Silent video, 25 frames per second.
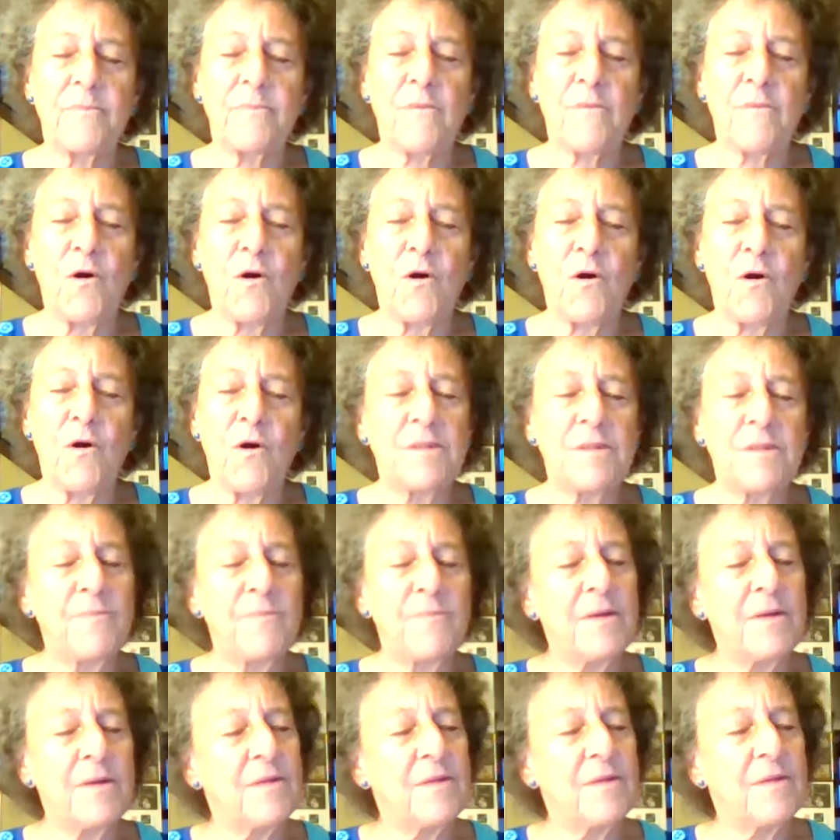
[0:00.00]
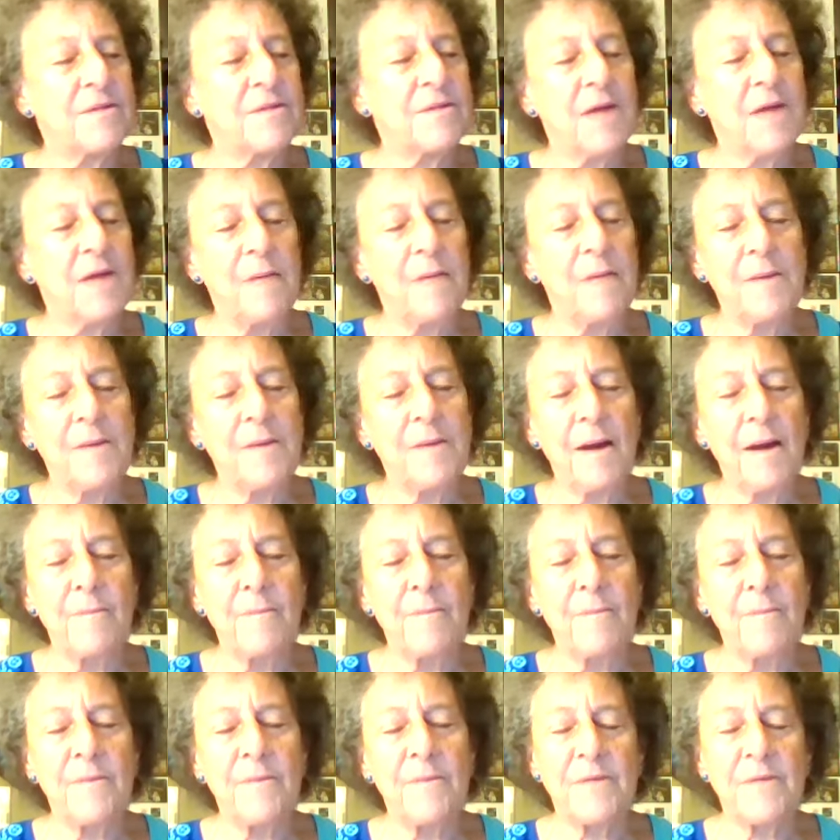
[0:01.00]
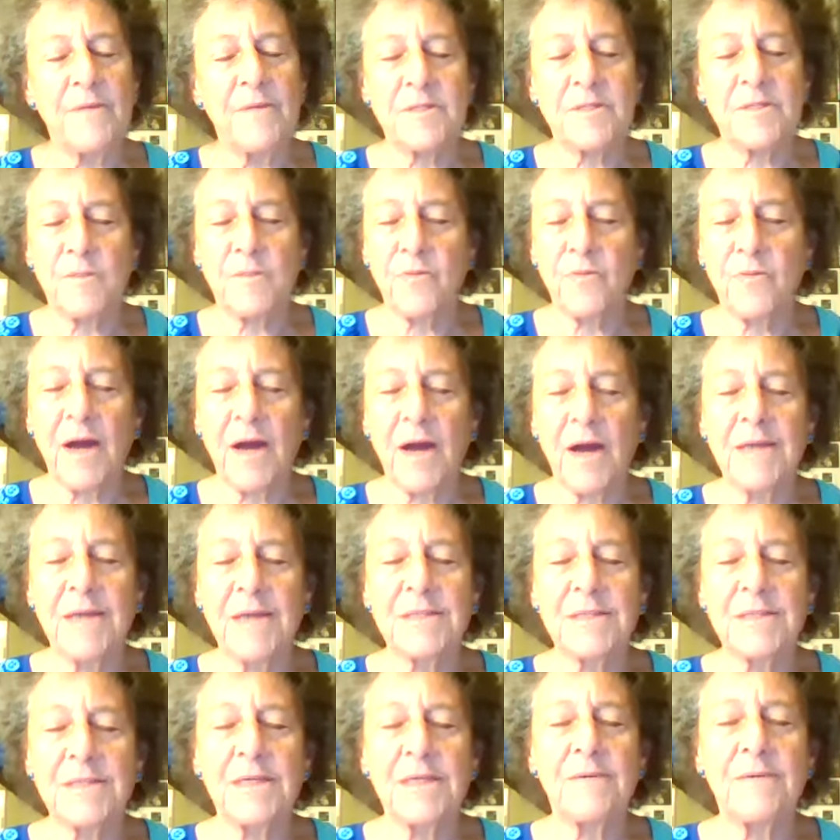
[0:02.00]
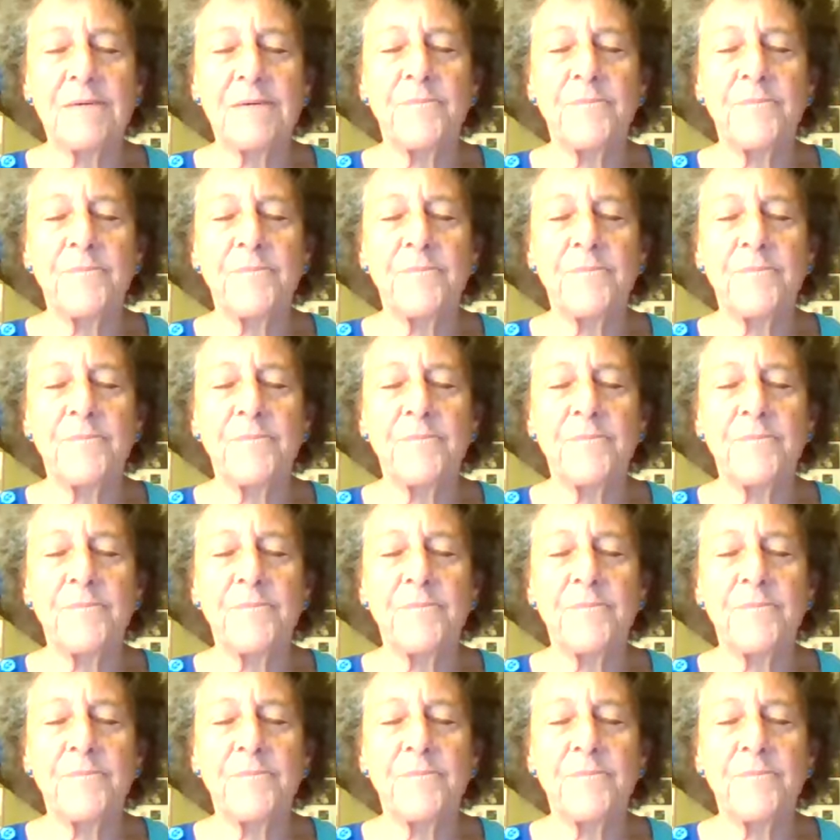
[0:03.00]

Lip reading: or something that's coming up that's surprising,